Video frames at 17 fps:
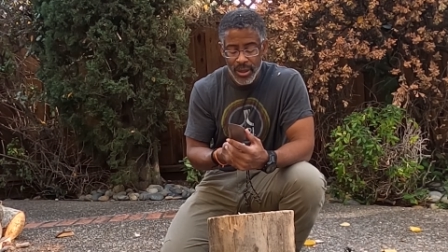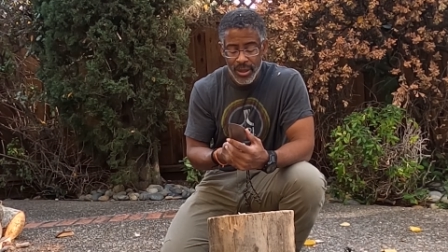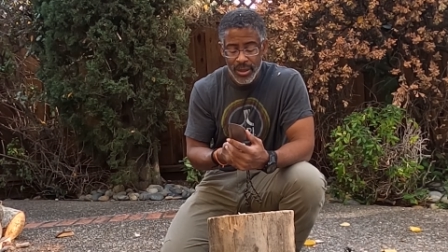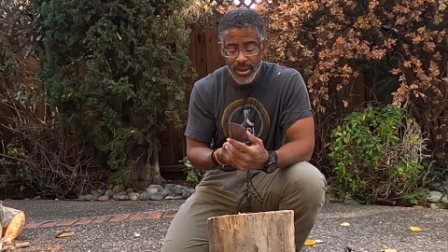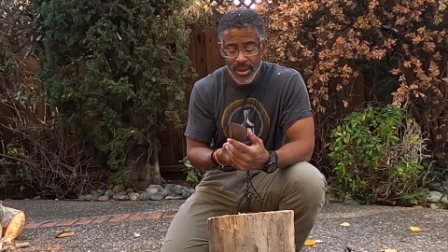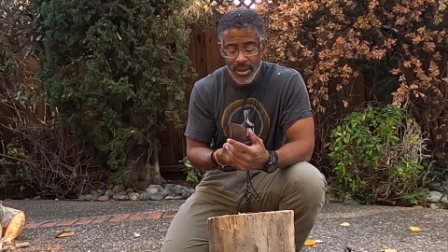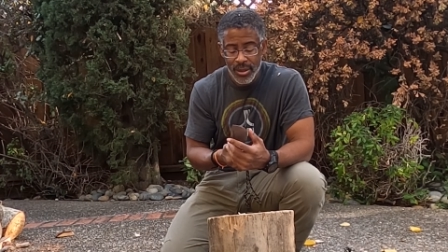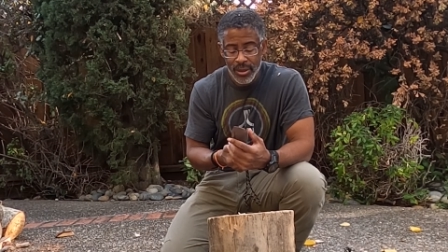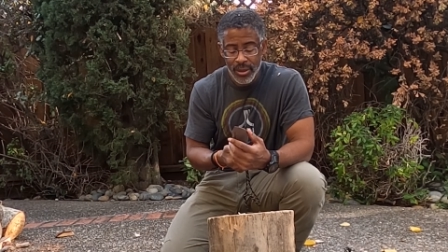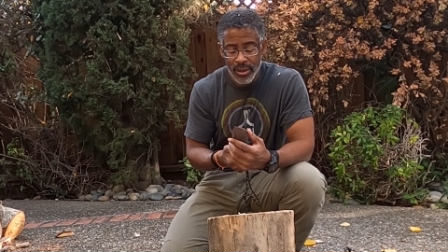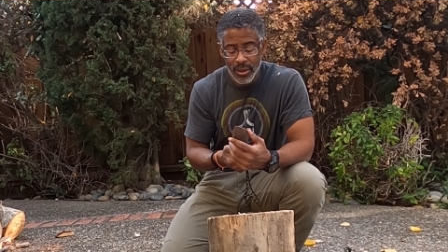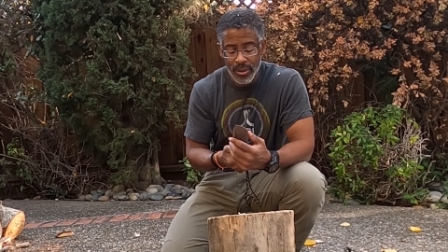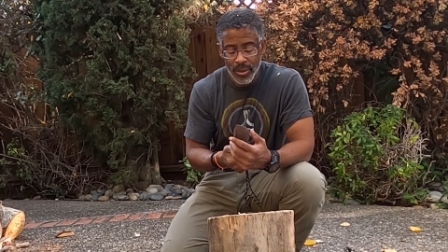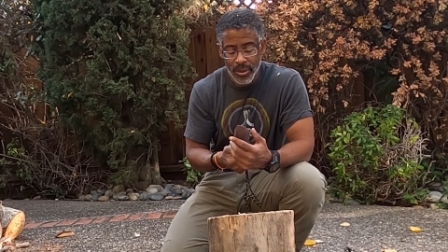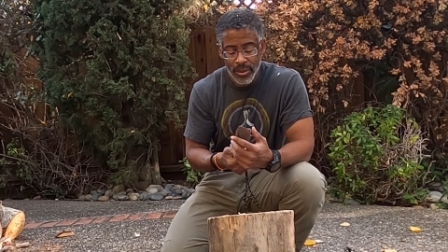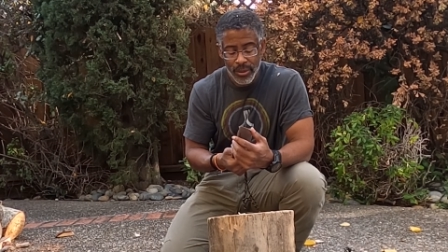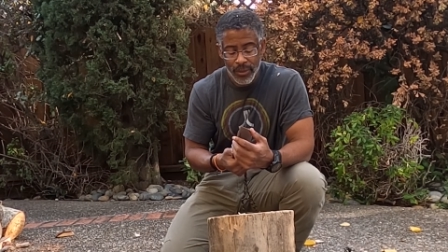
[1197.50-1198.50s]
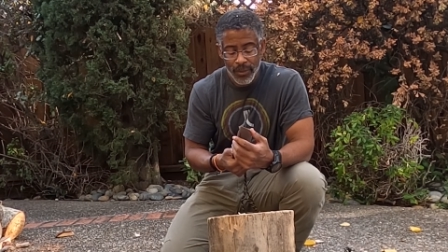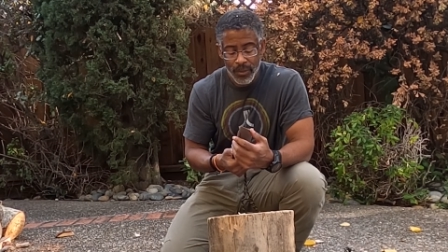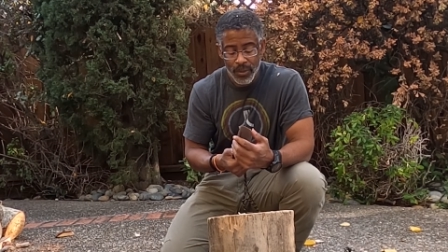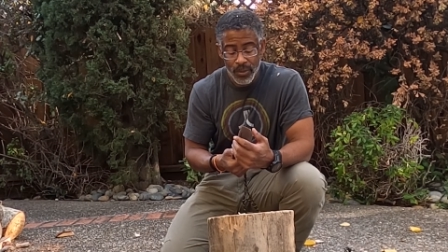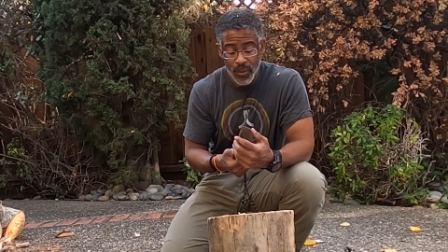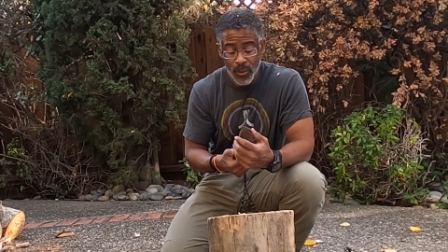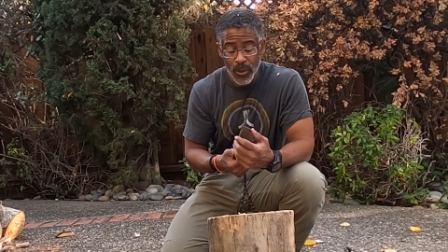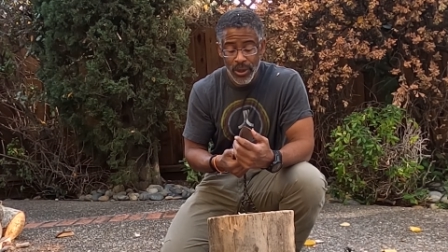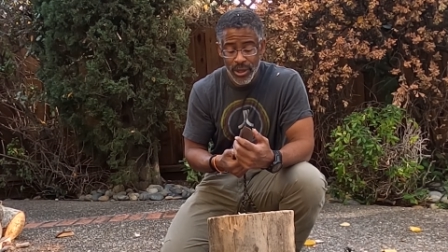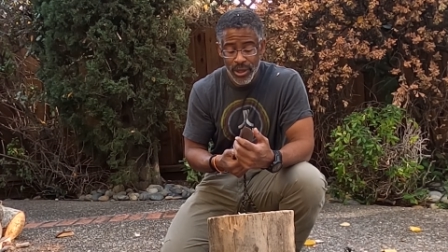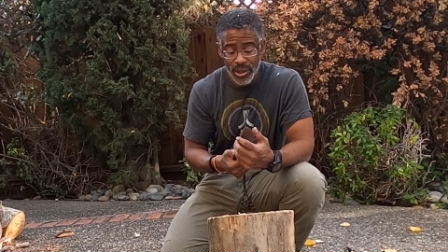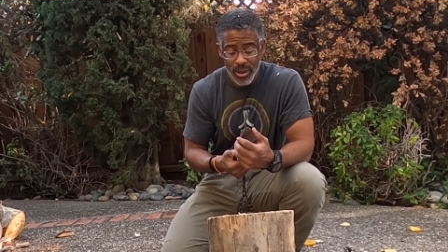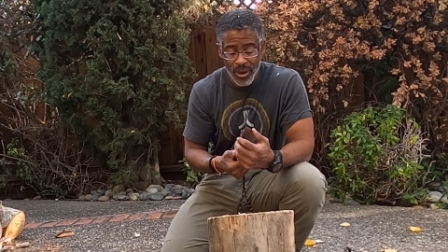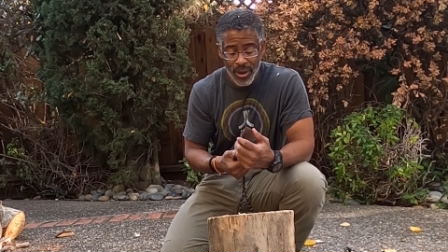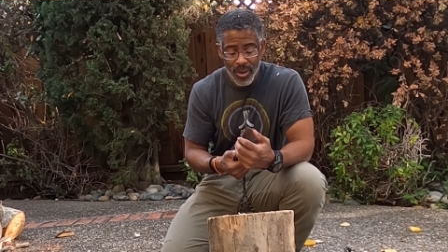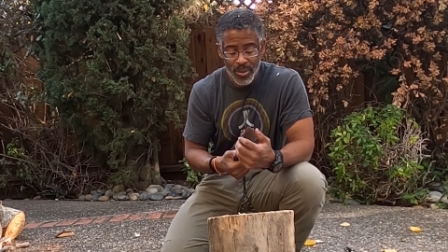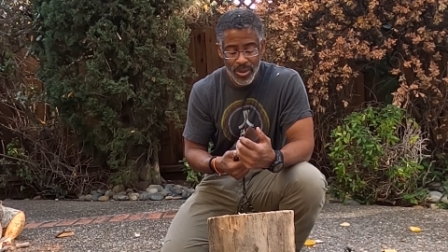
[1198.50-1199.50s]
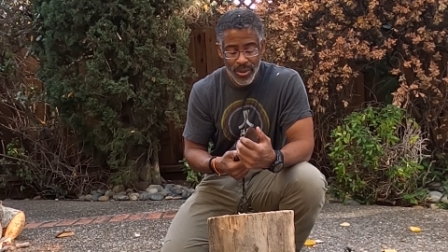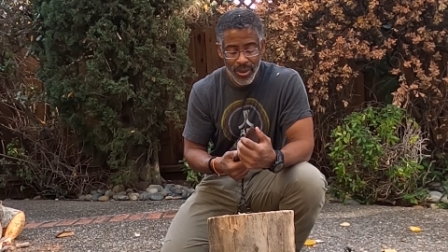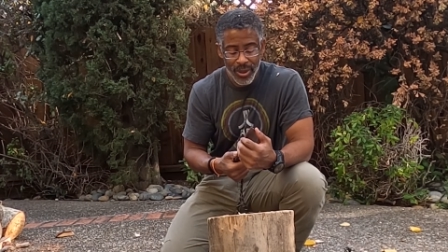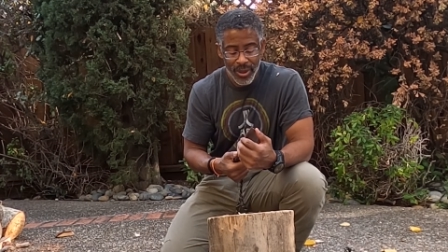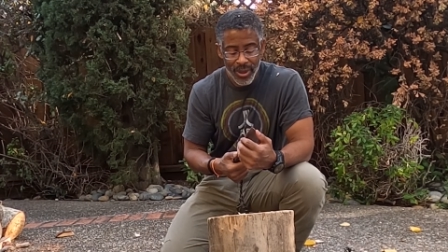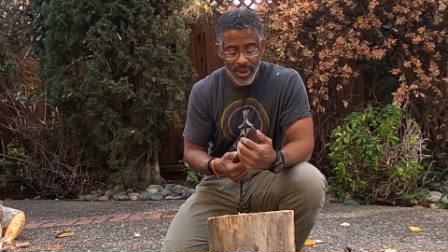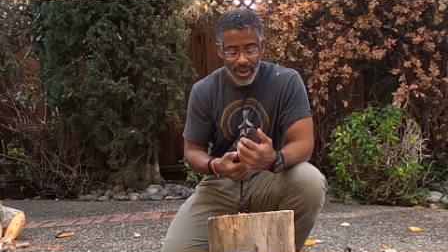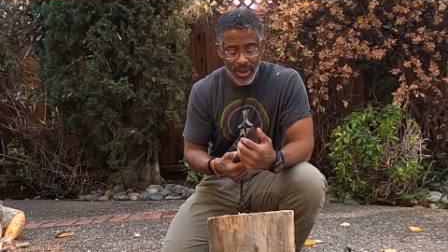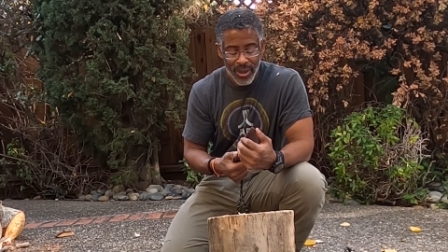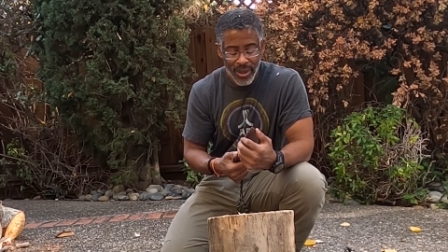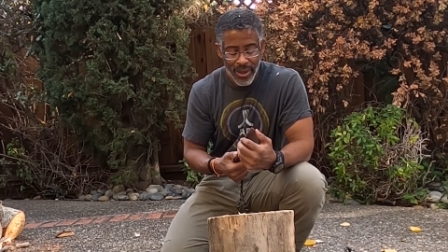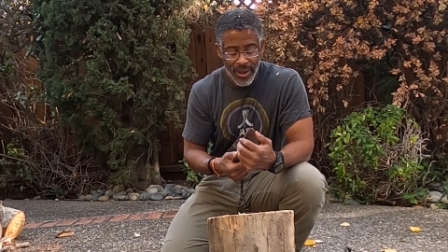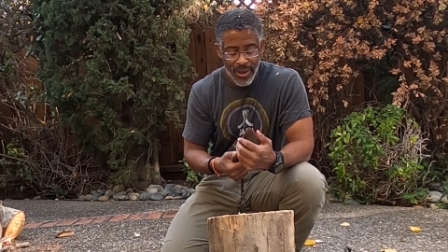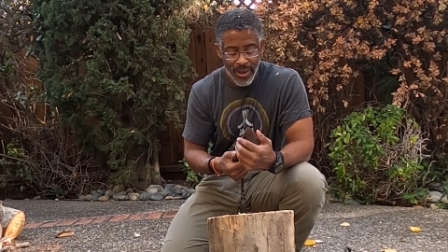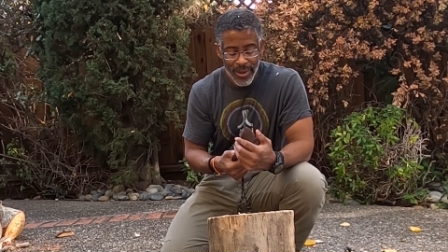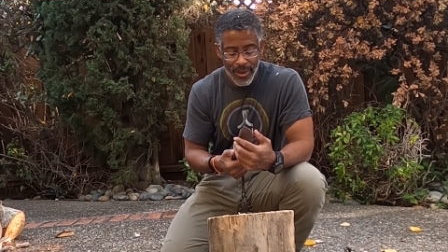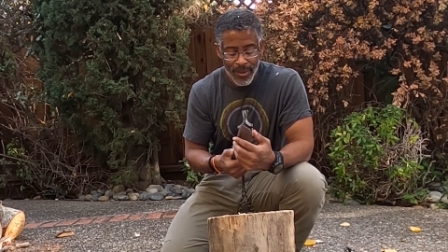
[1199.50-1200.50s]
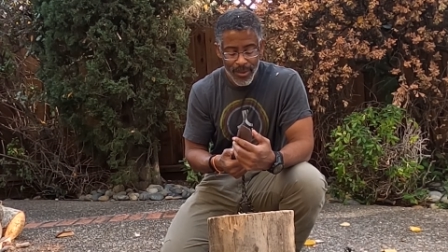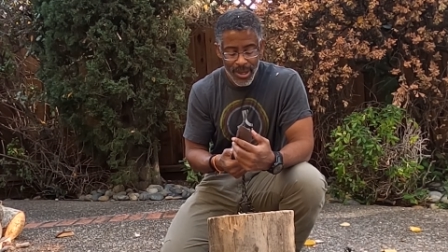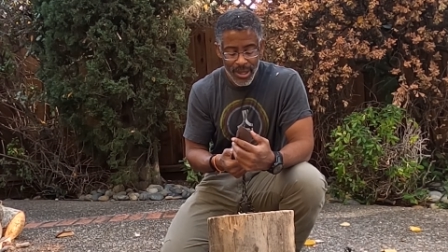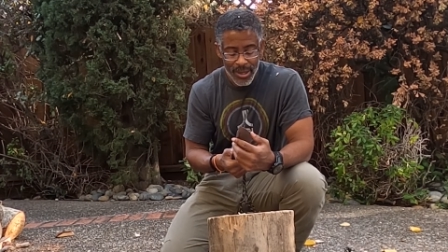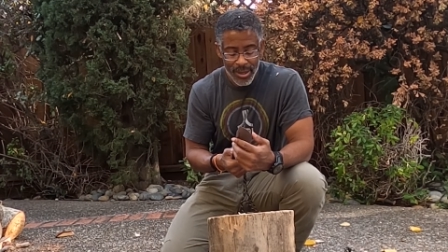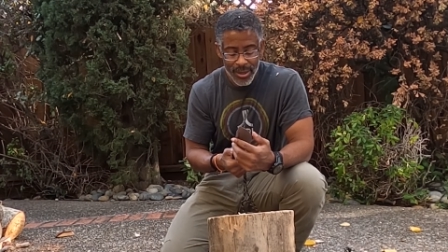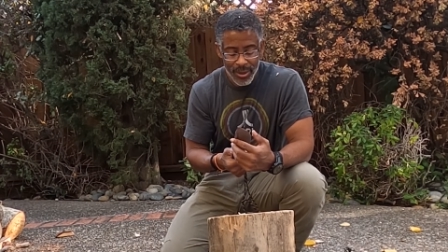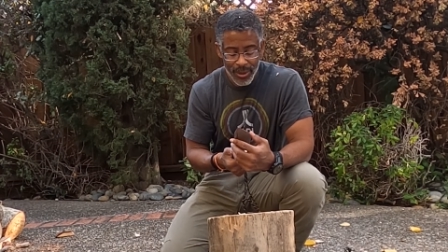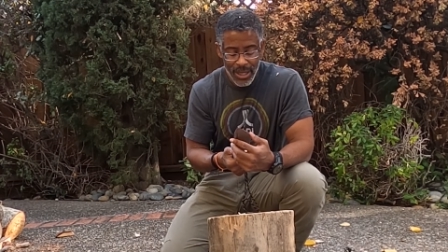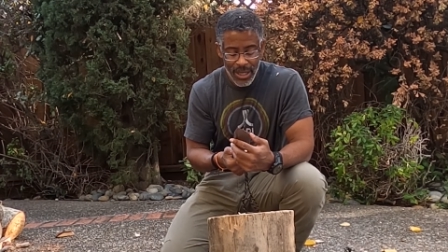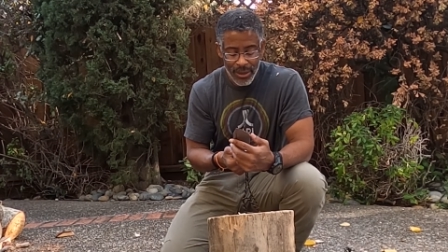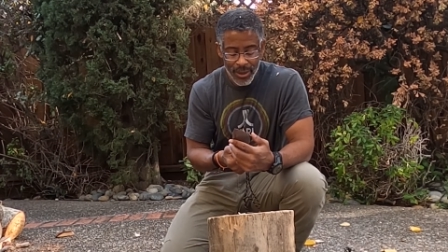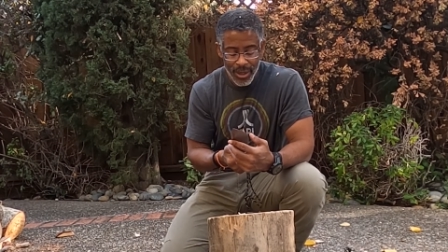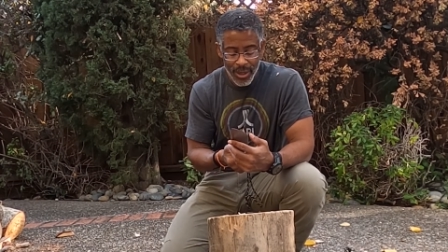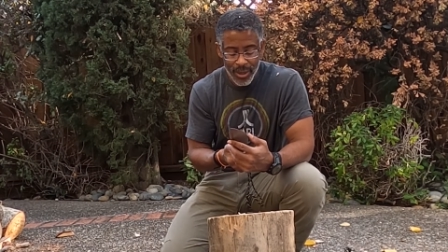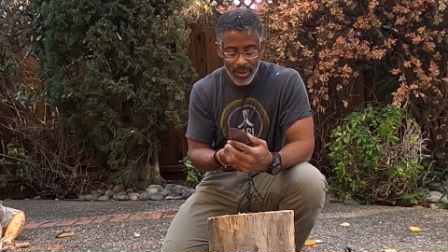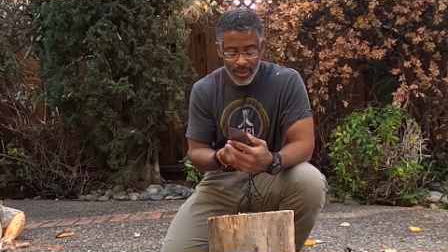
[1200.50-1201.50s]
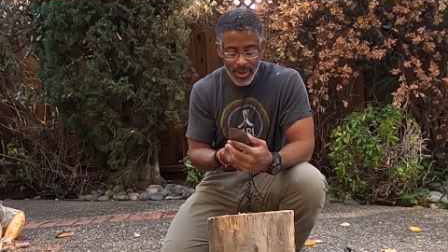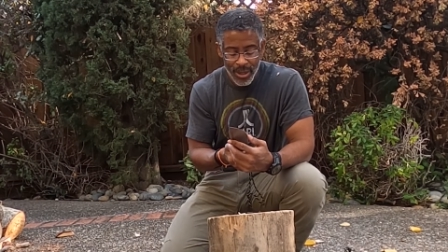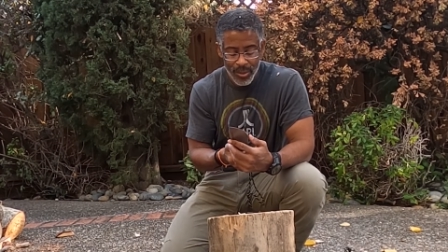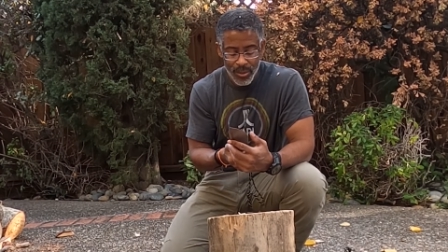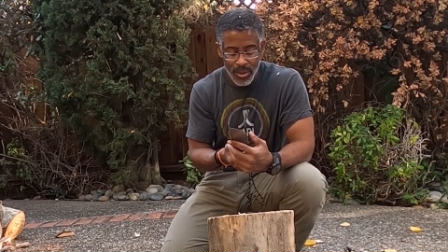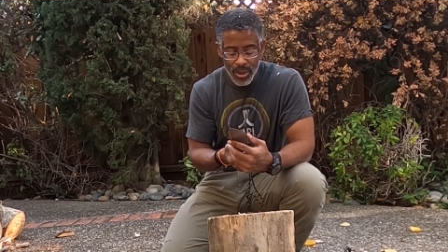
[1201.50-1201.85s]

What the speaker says: is still really sharp. and it's still got that